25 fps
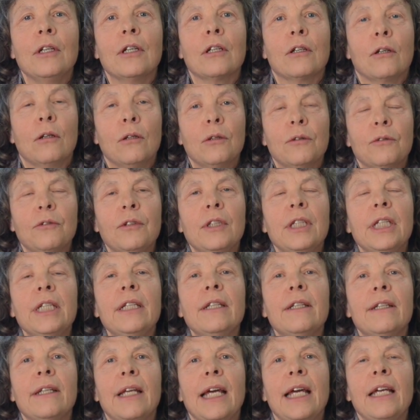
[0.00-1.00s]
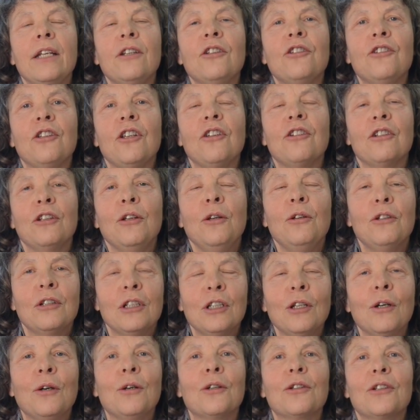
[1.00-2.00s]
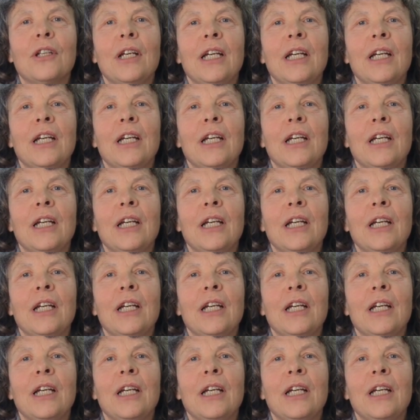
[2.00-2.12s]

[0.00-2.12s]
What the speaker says: confident and she's learnt a lot